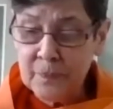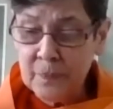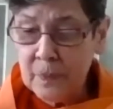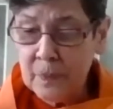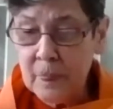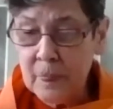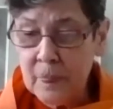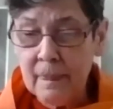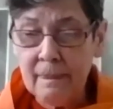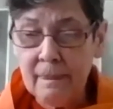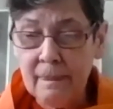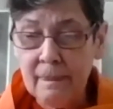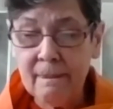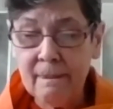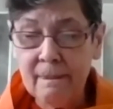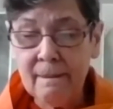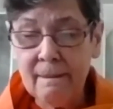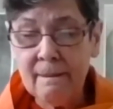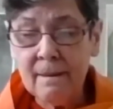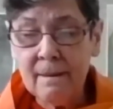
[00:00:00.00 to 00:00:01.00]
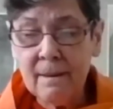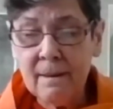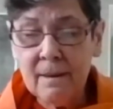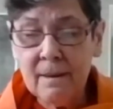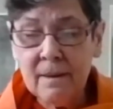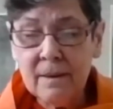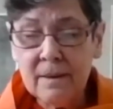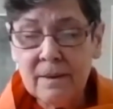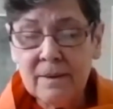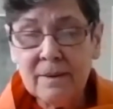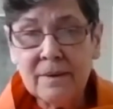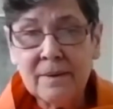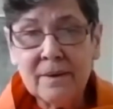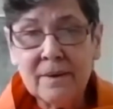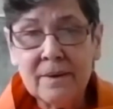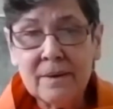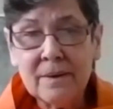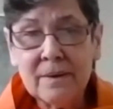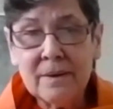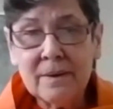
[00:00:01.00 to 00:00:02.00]

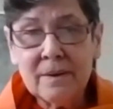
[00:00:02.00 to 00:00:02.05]
No one is speaking in this clip.